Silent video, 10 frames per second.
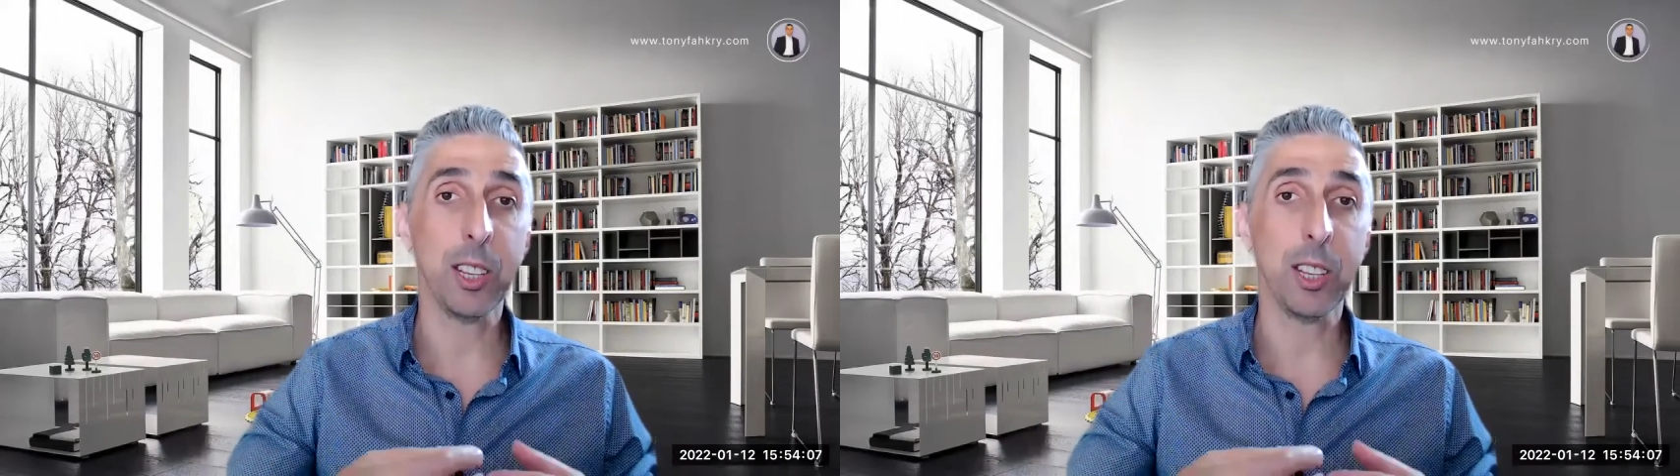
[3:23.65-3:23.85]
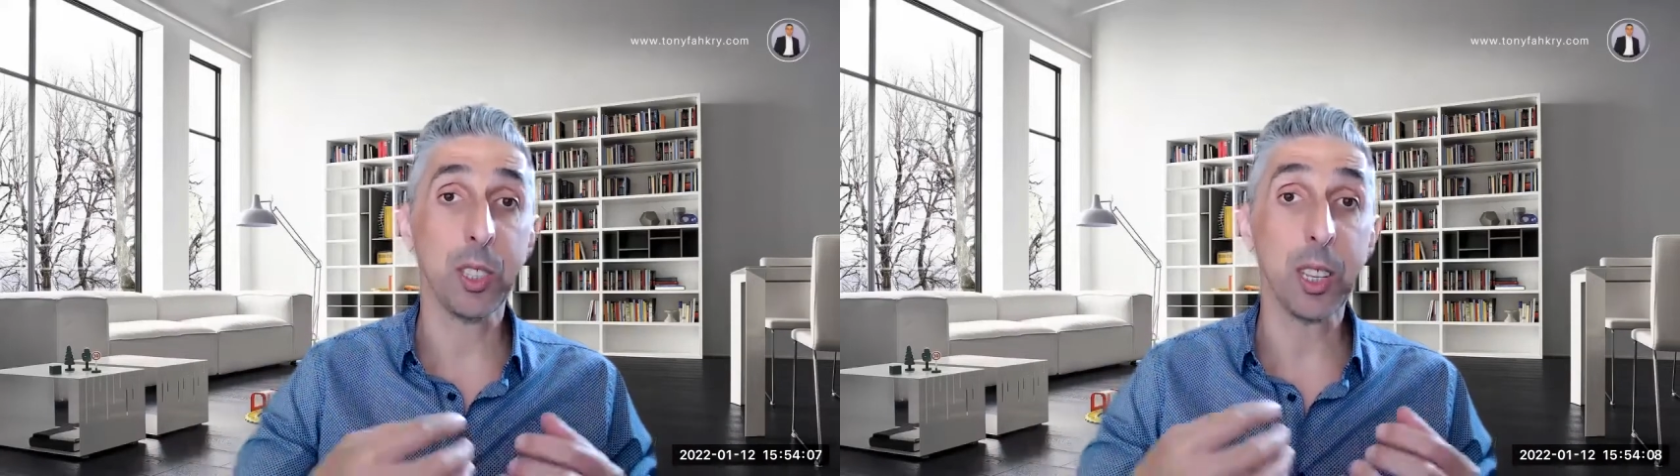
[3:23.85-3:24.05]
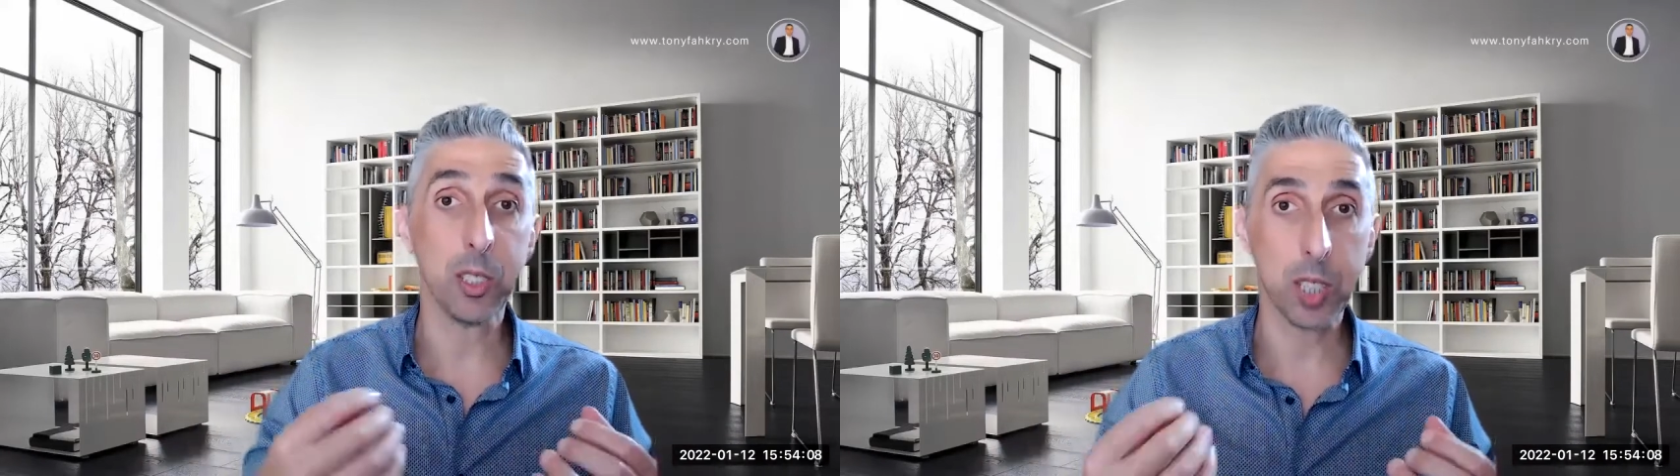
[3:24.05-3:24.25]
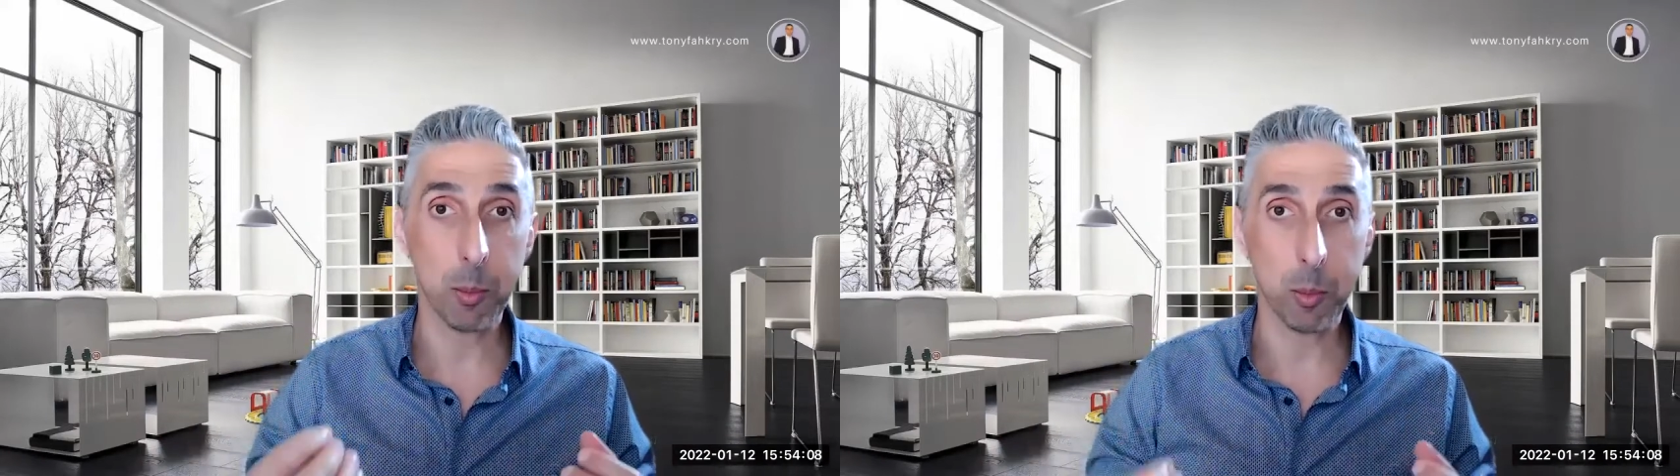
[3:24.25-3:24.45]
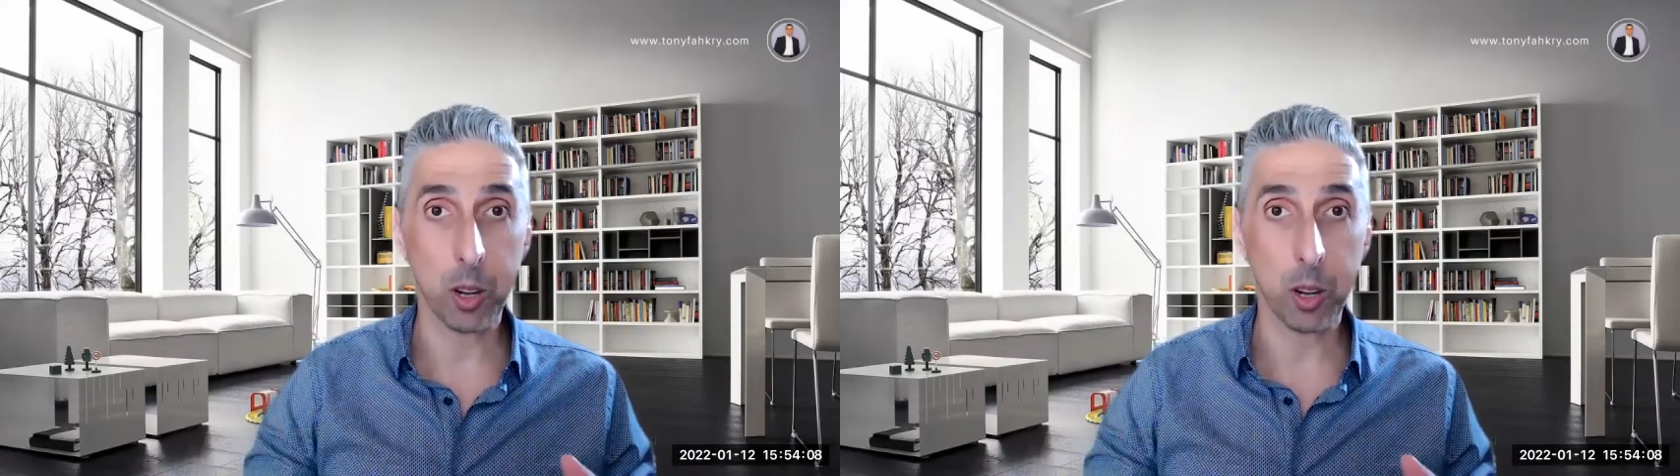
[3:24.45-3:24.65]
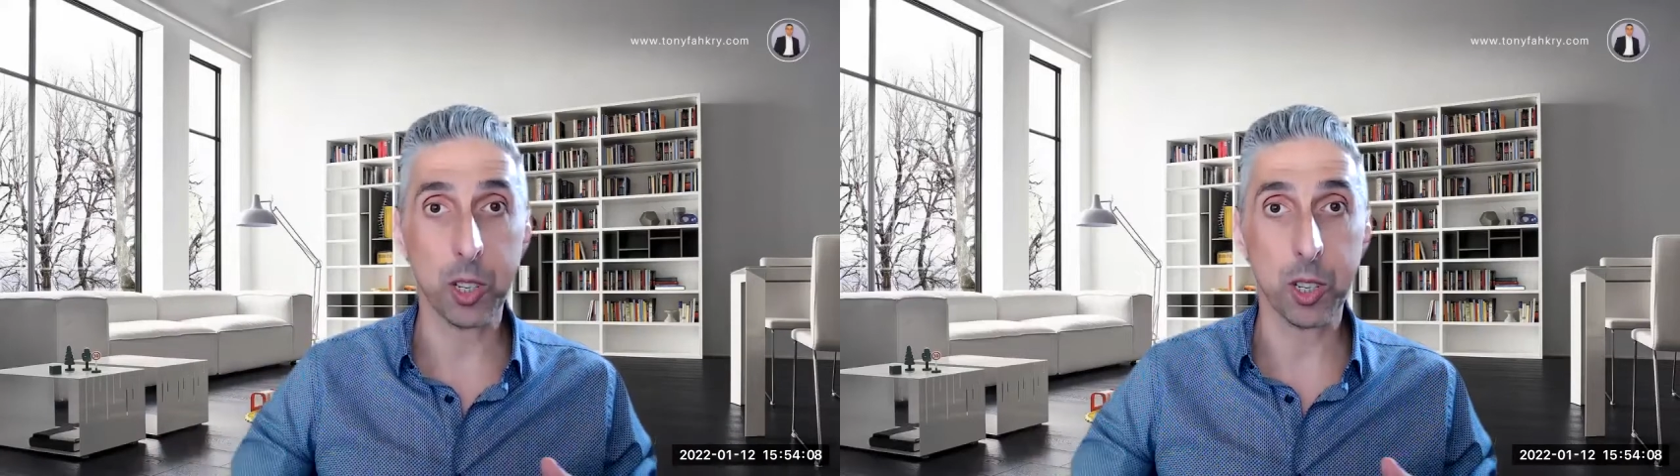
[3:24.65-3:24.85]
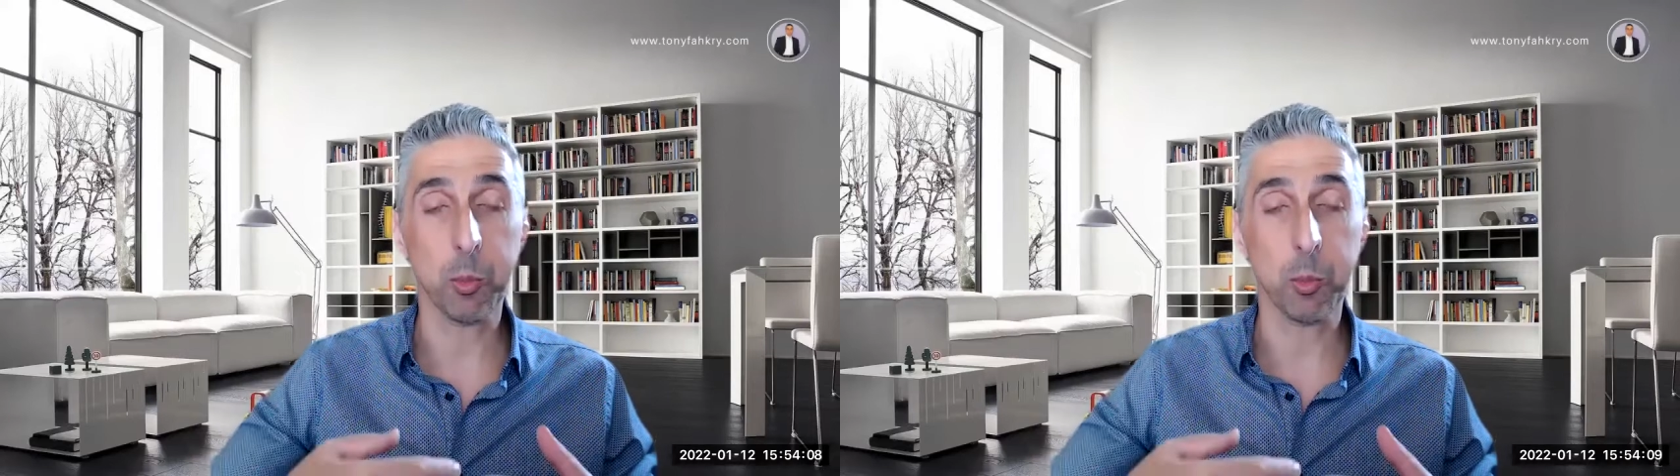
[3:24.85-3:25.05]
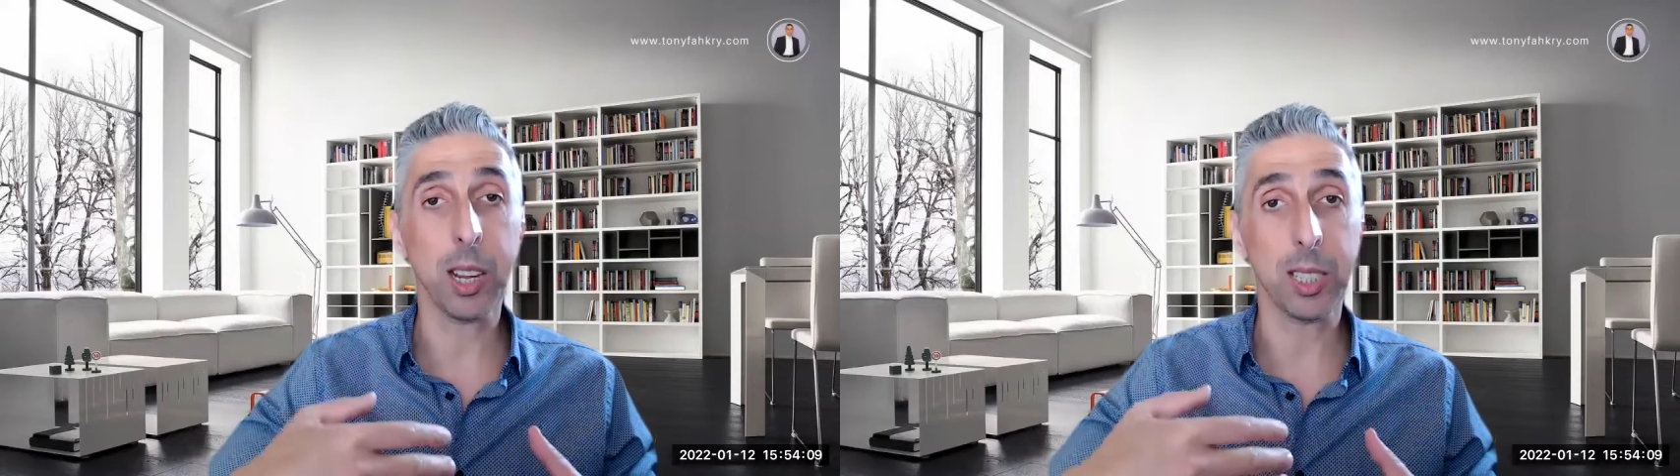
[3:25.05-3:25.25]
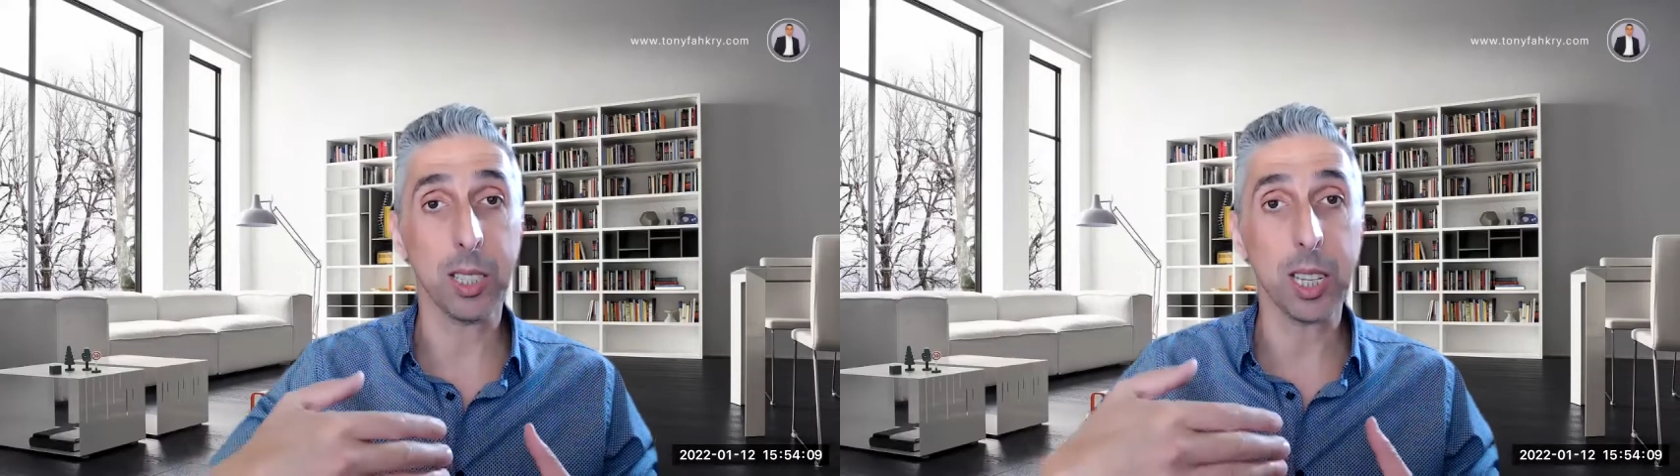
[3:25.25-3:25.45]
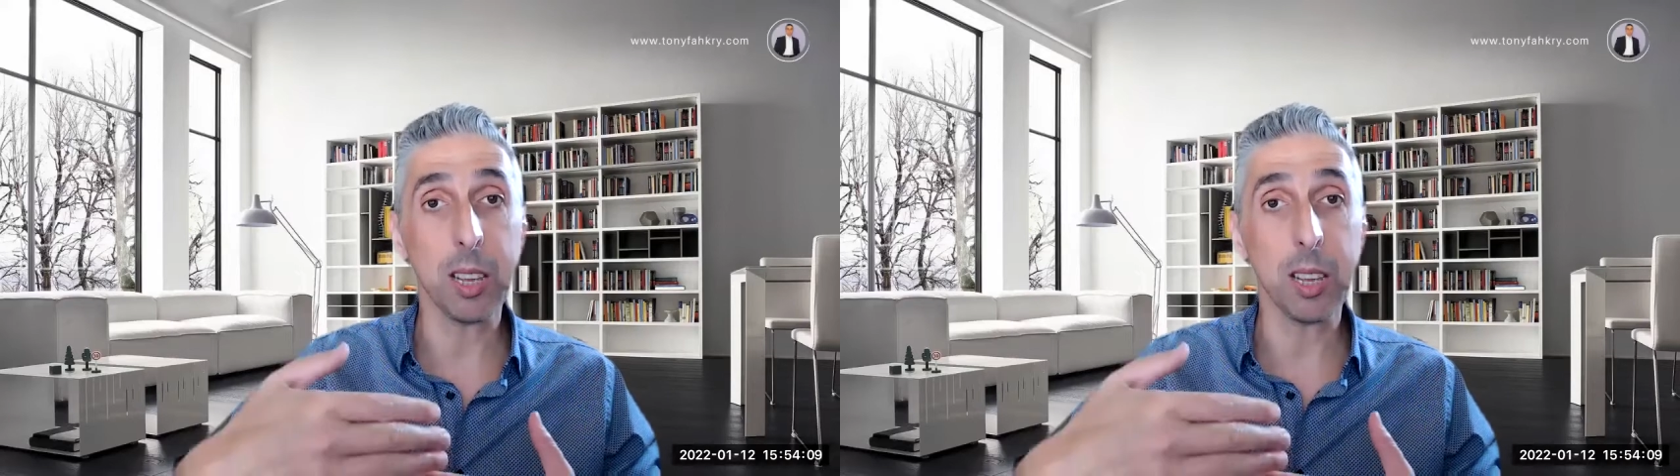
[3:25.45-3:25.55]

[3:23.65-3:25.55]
as the subconscious mind and